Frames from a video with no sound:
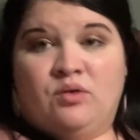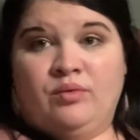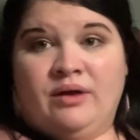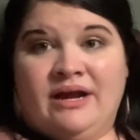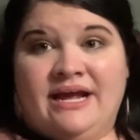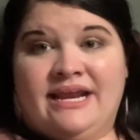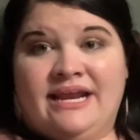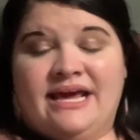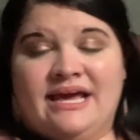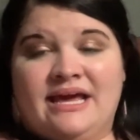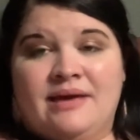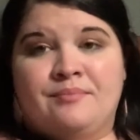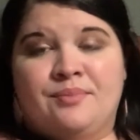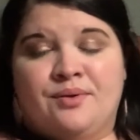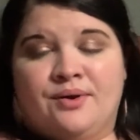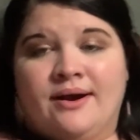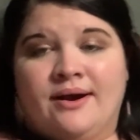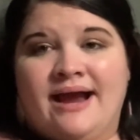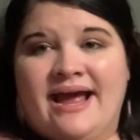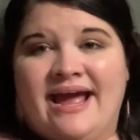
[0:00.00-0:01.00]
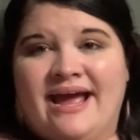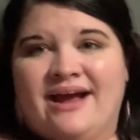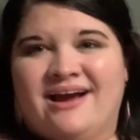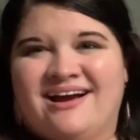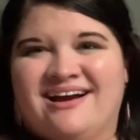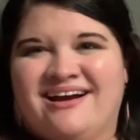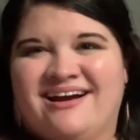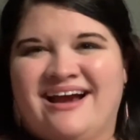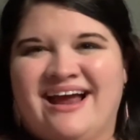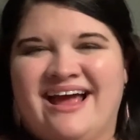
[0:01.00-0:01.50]
reading and
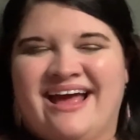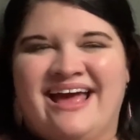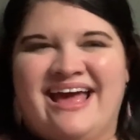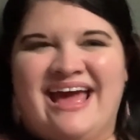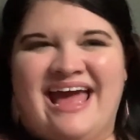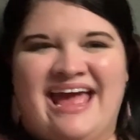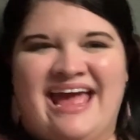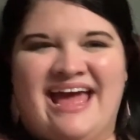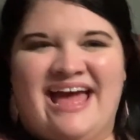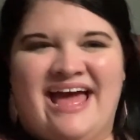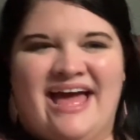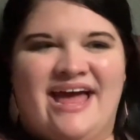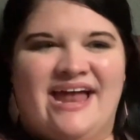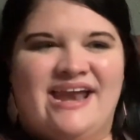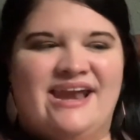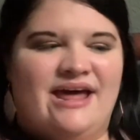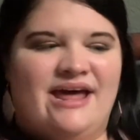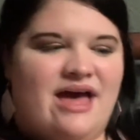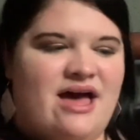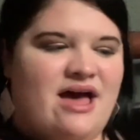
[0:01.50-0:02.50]
prayer and